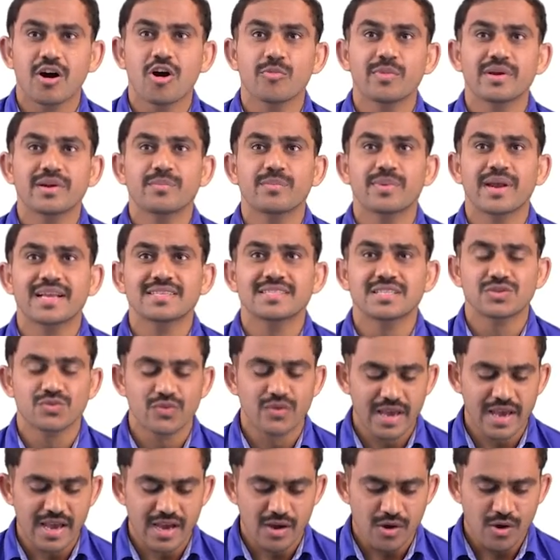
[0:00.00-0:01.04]
many branches
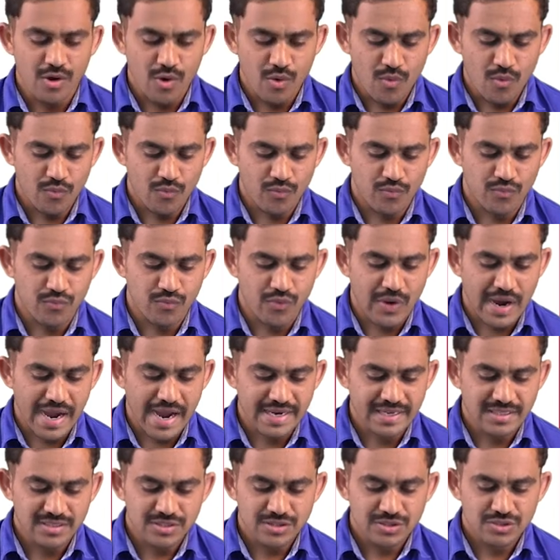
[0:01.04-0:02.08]
we have?
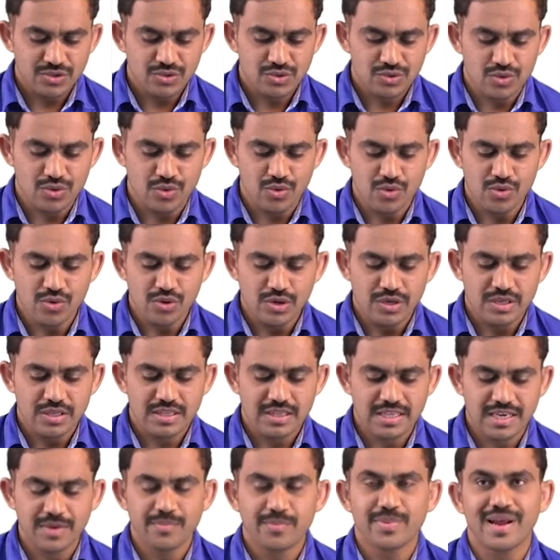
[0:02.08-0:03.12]
1, 2,
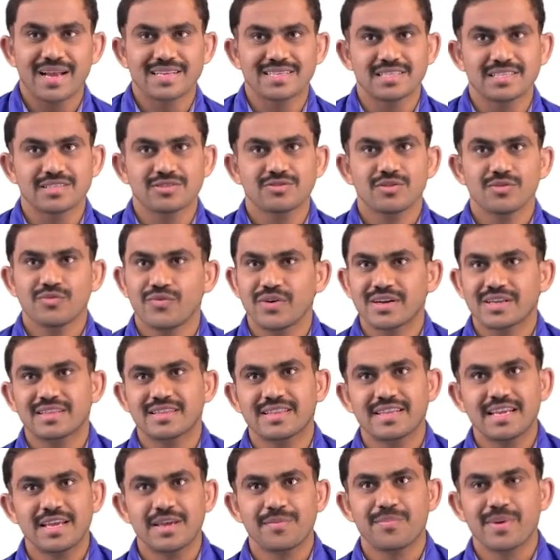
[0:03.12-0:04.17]
3 branches. So for
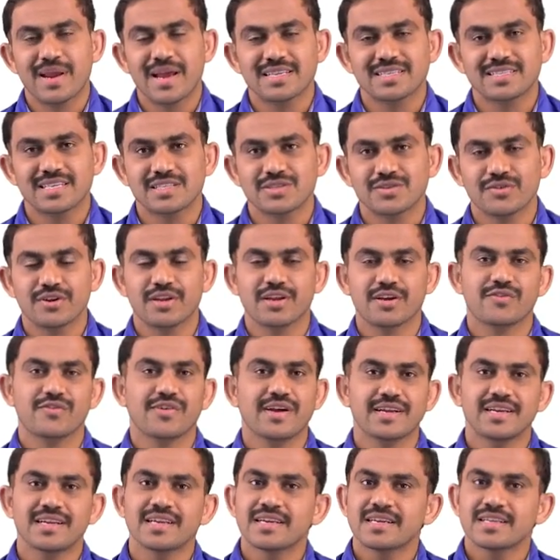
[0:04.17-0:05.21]
3 branches we
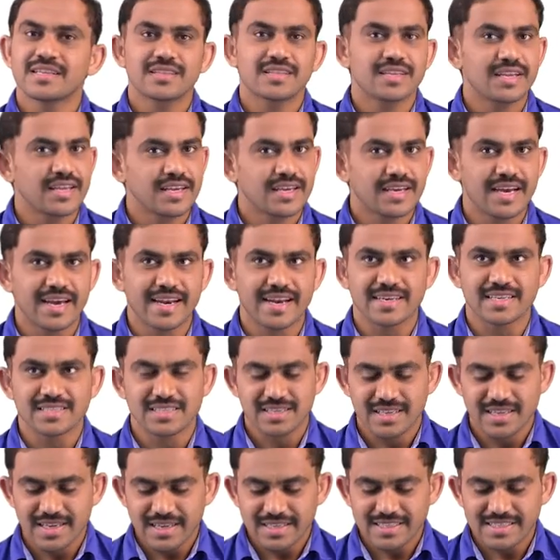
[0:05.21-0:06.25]
require 3 currents.